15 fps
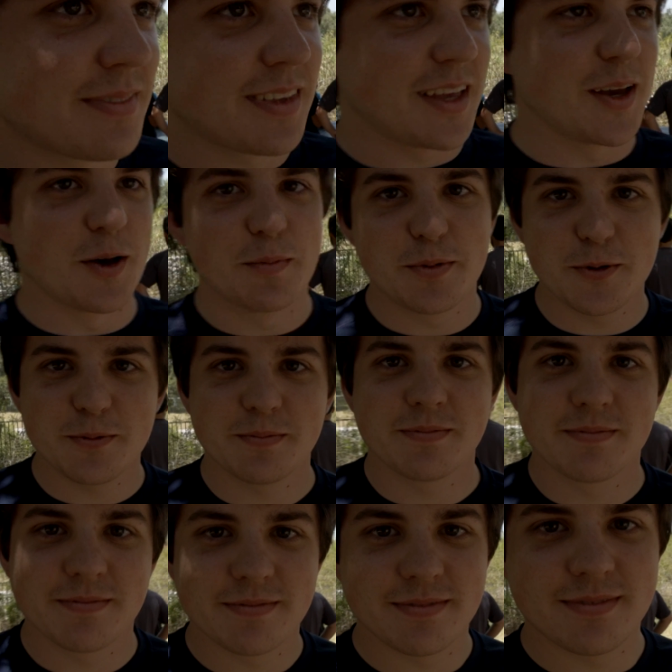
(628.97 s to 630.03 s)
Can I help you?
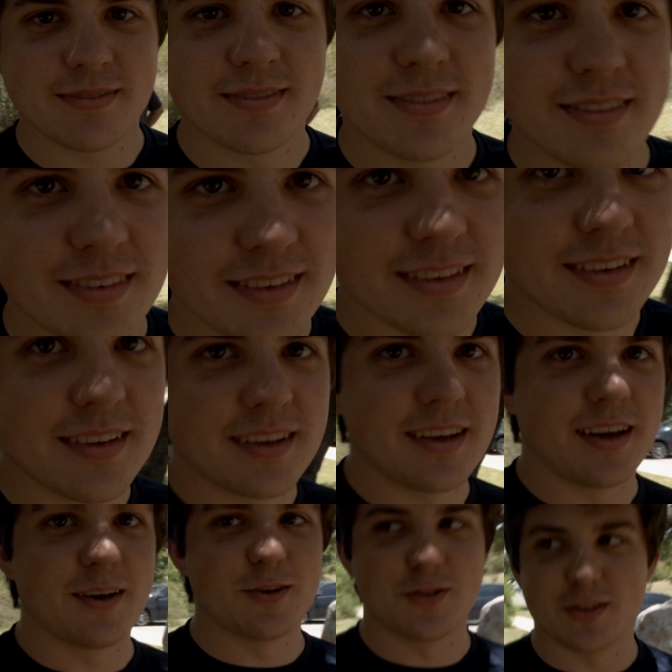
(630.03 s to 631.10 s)

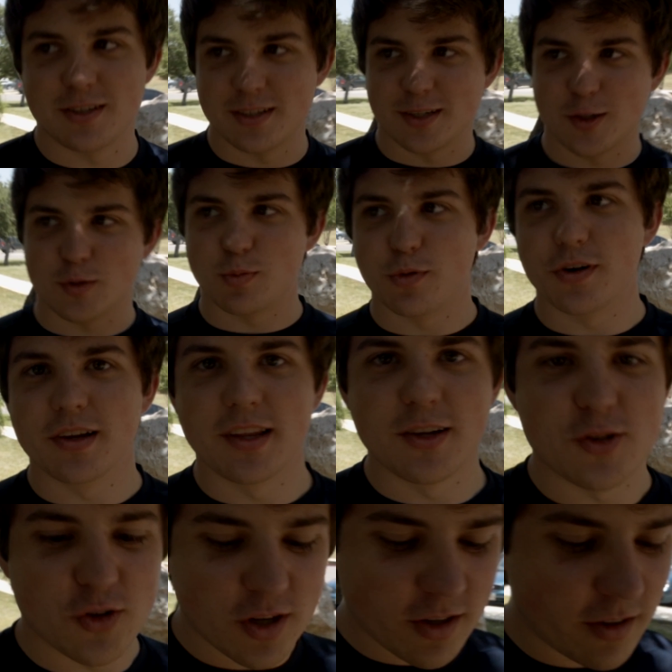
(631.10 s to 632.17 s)
I was just exploring that
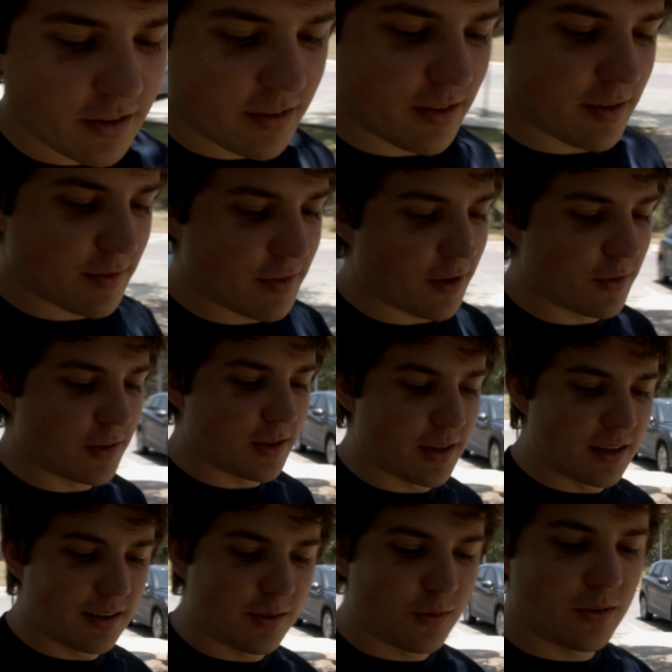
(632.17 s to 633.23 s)
trail. Found,
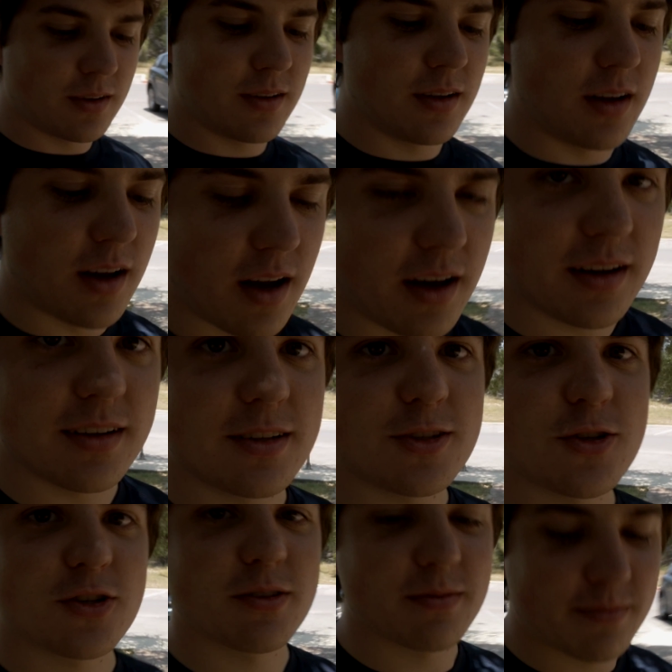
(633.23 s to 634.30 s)
uh,
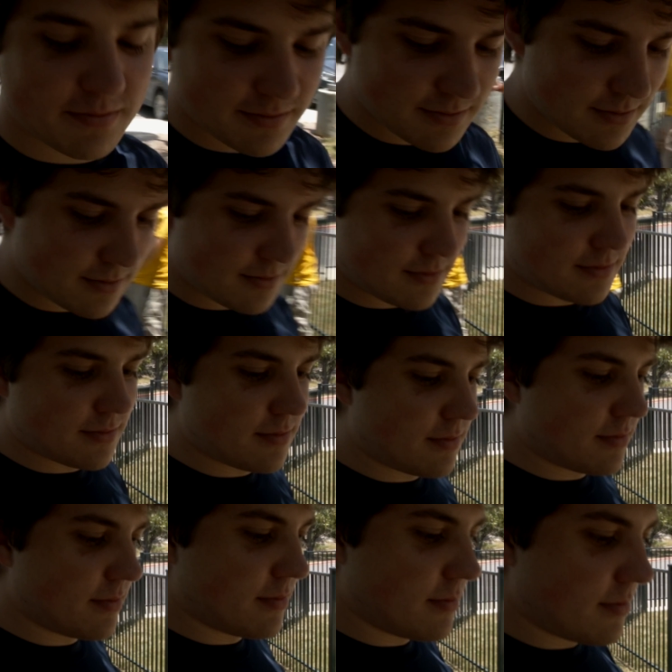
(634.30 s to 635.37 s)
Oddish. Luke is
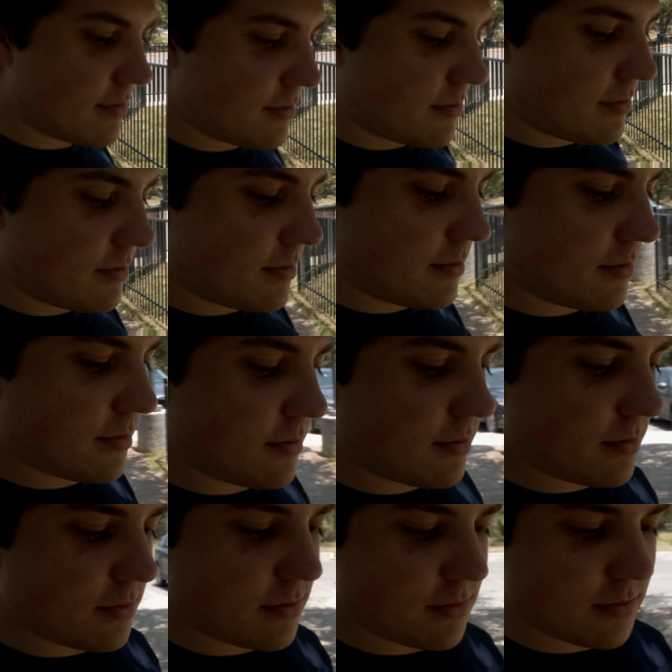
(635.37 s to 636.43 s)
advocating for your
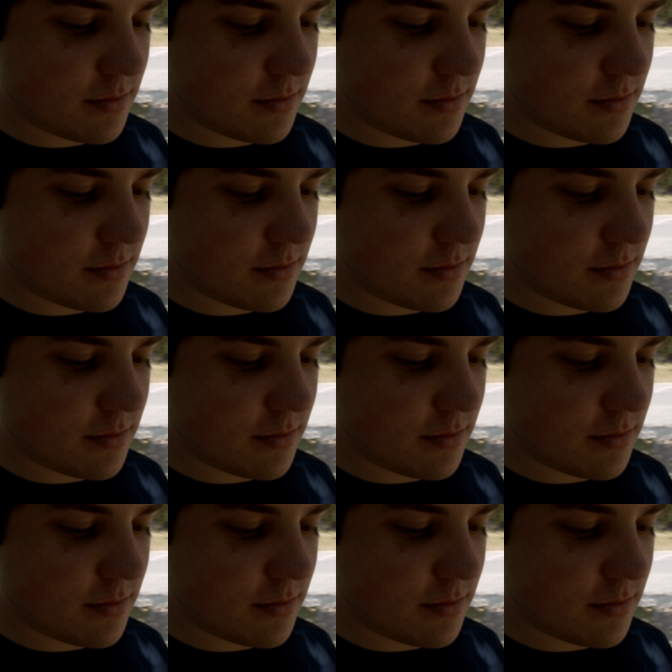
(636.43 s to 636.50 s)
murder.